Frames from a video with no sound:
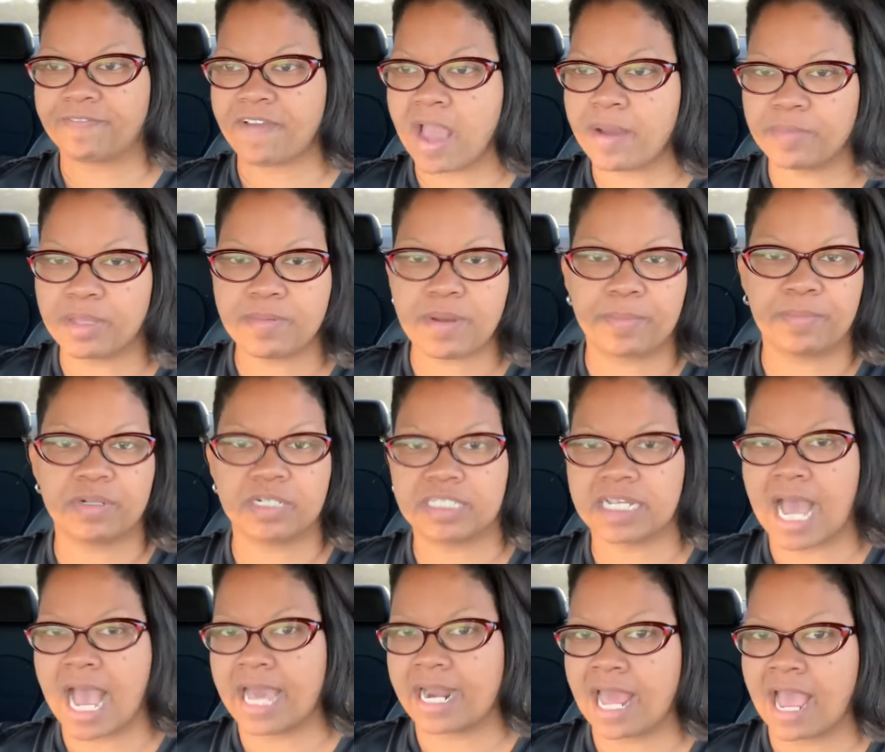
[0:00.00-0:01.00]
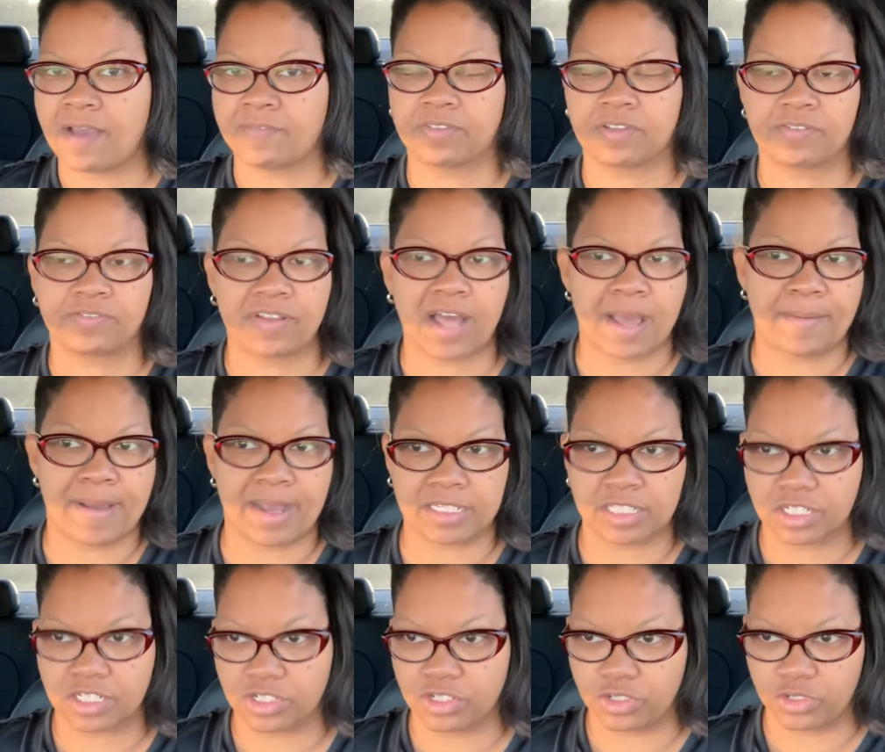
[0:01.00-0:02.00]
A family member died. I have to fly
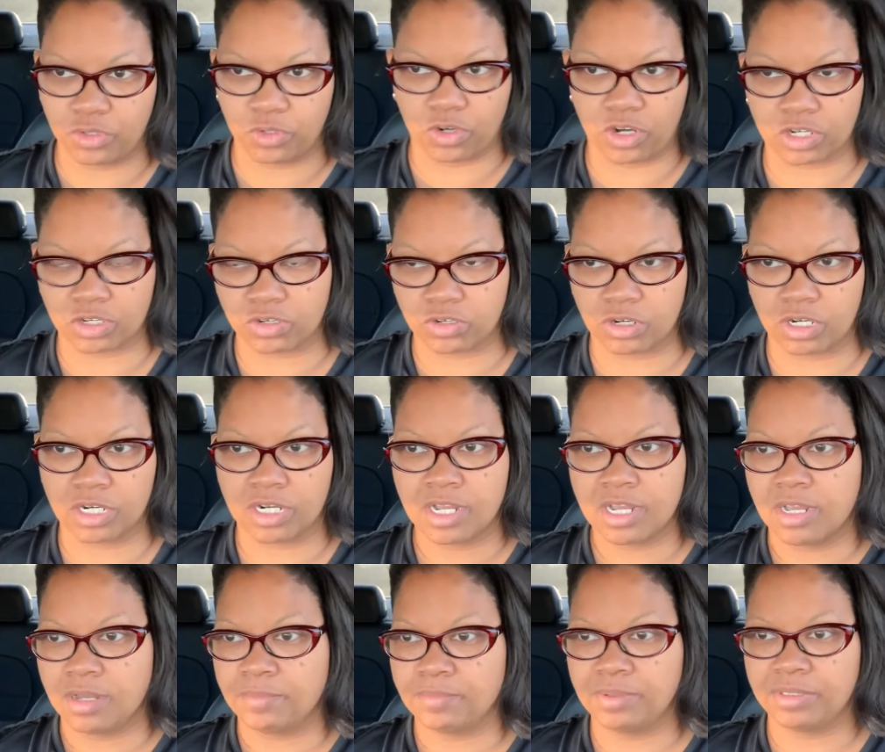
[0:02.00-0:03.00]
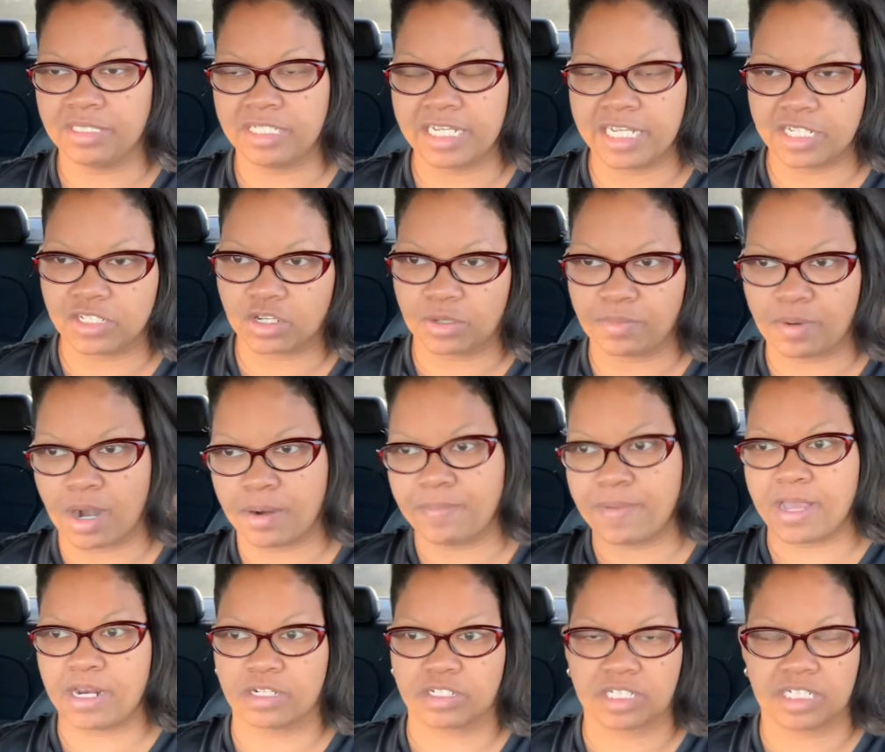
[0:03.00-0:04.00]
back to New York or Belize or
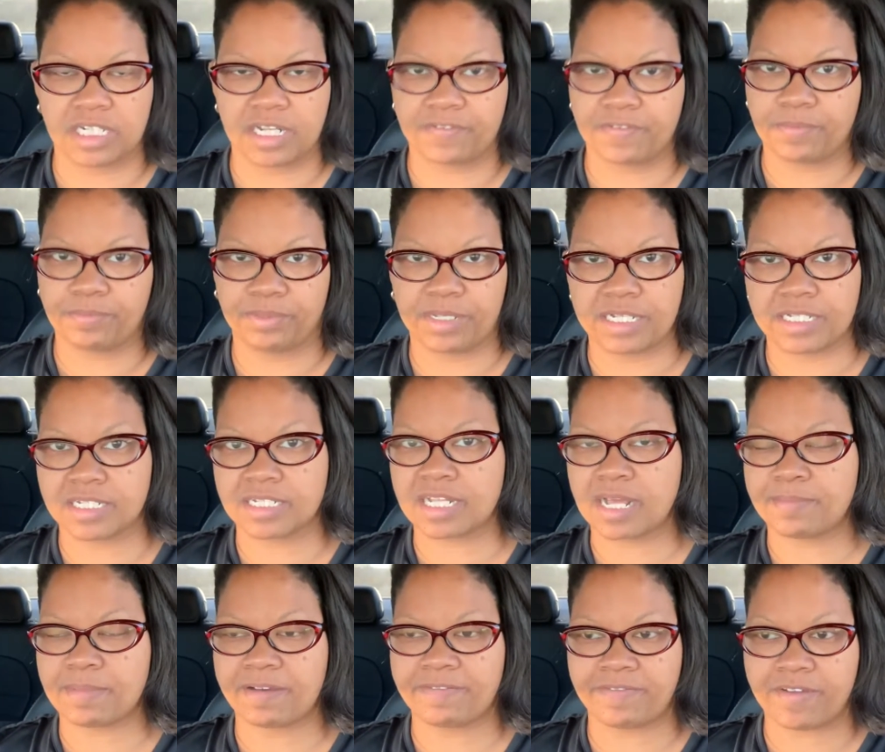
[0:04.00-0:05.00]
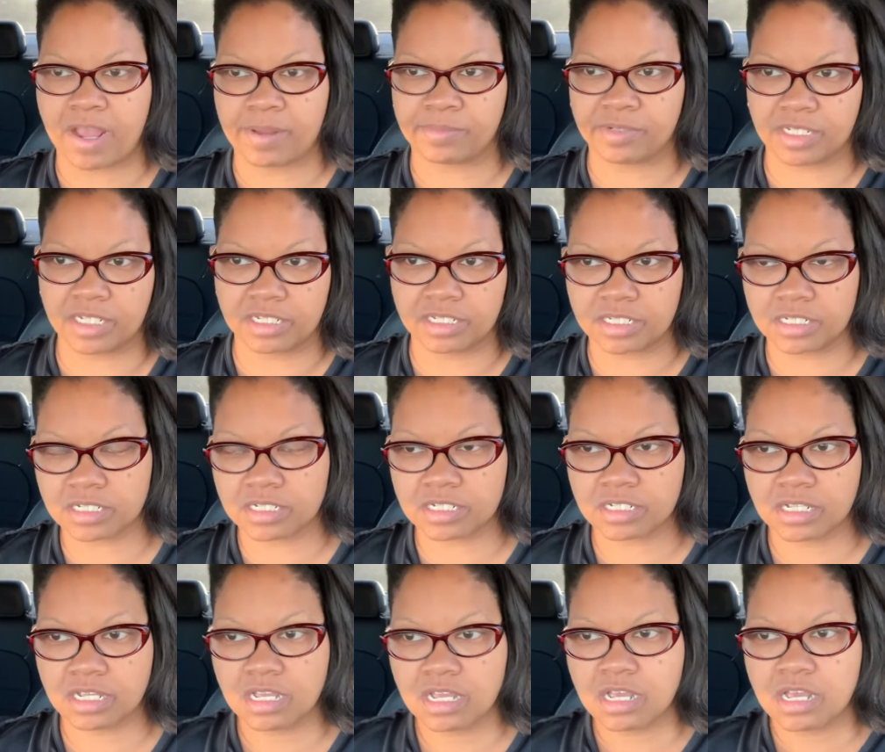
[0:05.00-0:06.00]
Barbados, the different places that my family
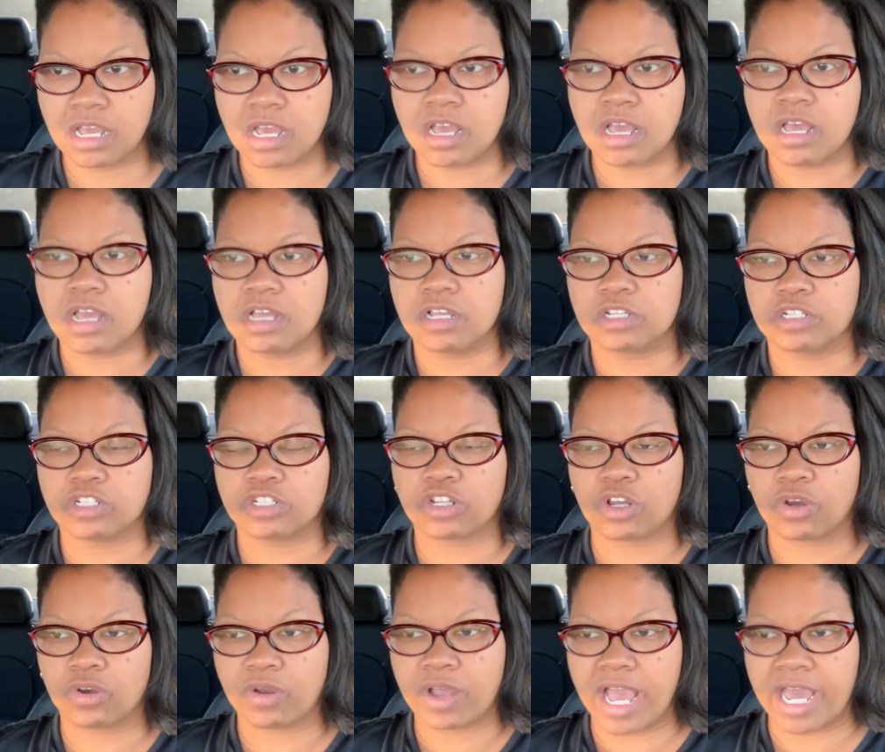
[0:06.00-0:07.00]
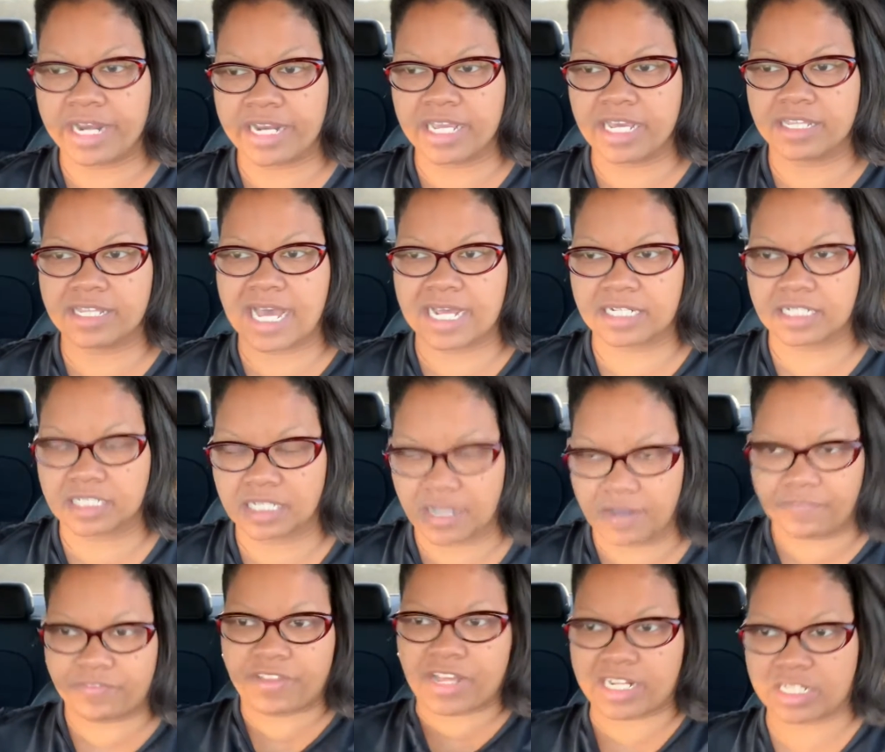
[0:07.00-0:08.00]
is. So any of that
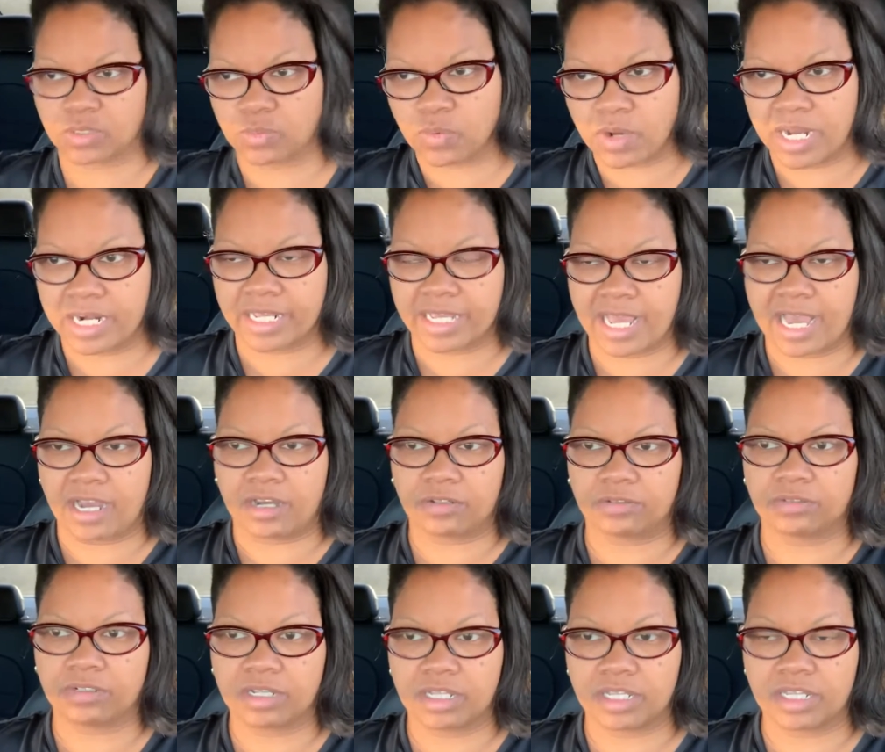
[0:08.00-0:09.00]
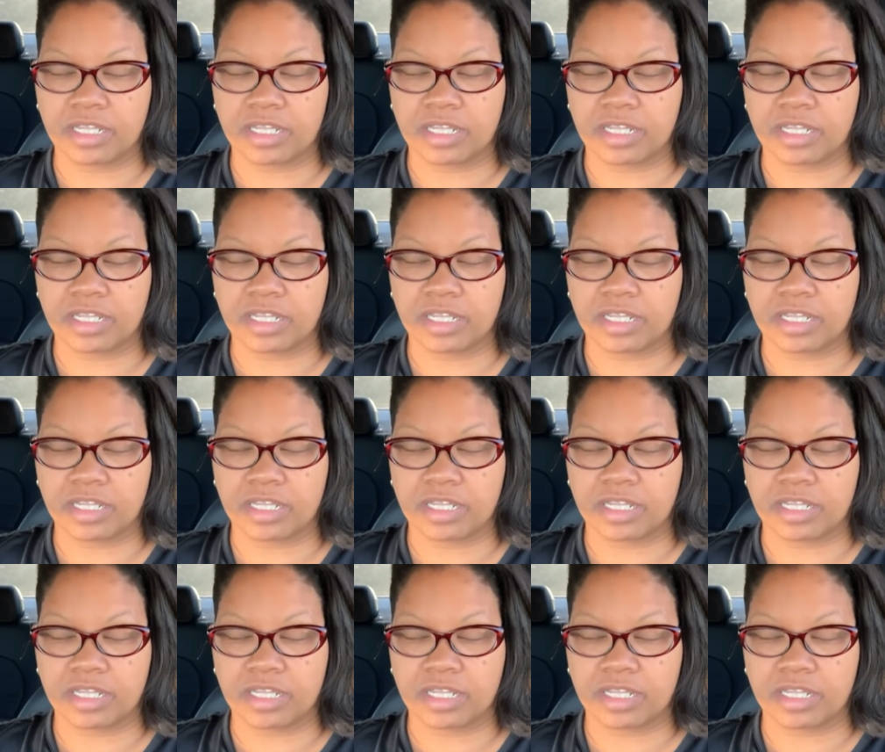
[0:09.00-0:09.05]
stuff, that's one account.